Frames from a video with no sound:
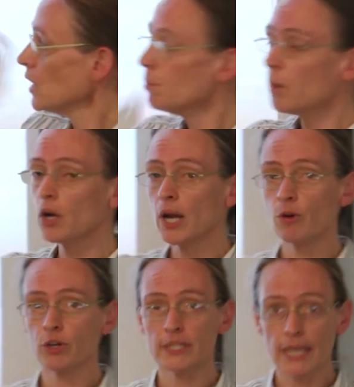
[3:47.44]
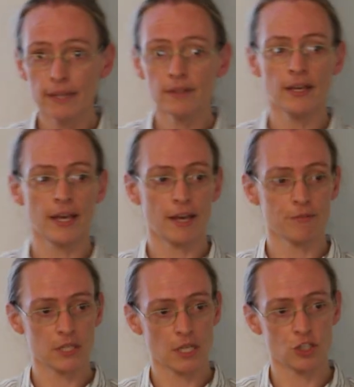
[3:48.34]
among our 10
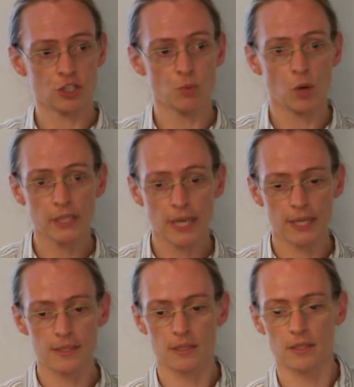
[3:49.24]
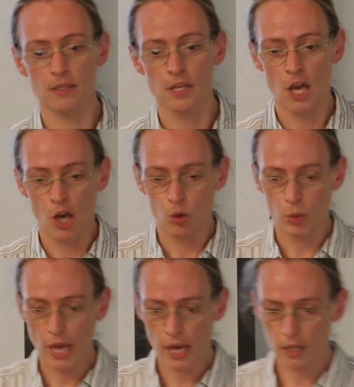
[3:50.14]
FSHD1 cases,
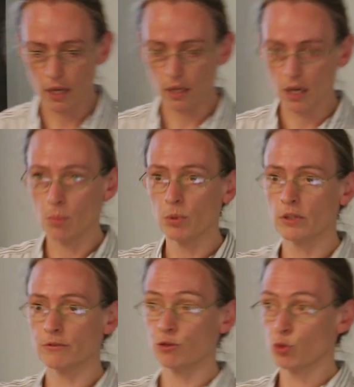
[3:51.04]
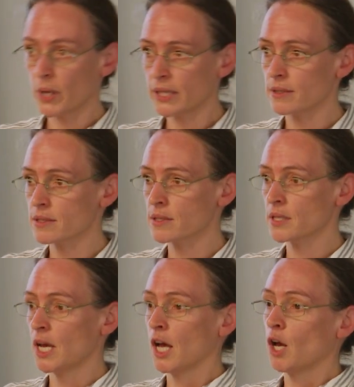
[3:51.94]
we had a couple of
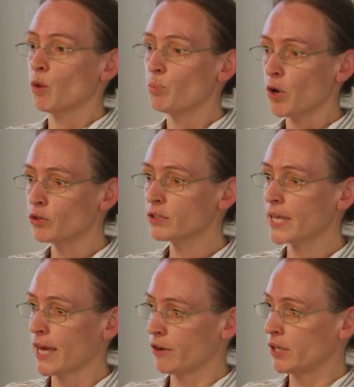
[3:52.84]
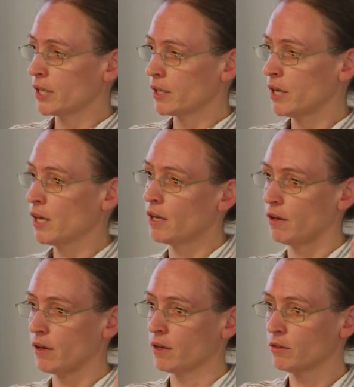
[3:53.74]
twins, both carrying
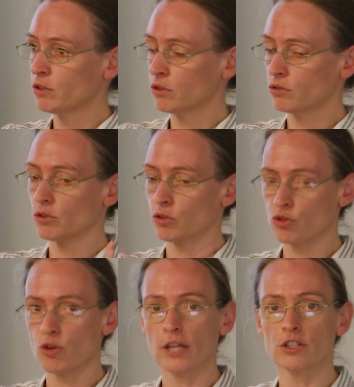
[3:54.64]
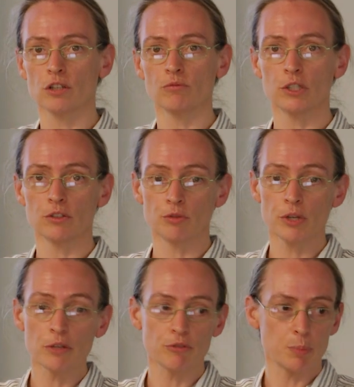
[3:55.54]
contraction with
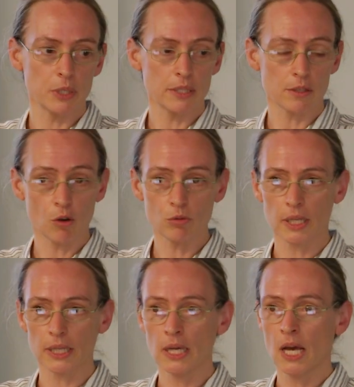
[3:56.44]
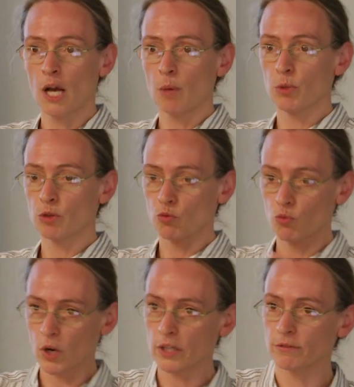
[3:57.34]
3 repeats only, but
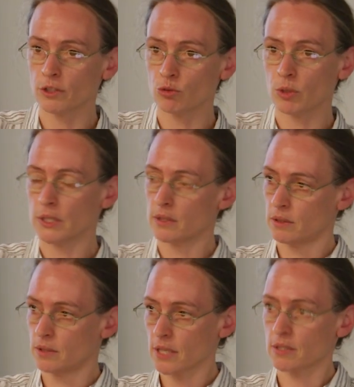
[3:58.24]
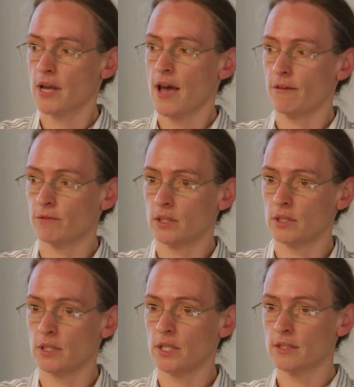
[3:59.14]
one of the twins doesn't have the
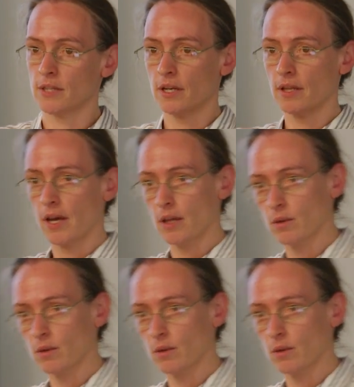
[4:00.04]
disease and the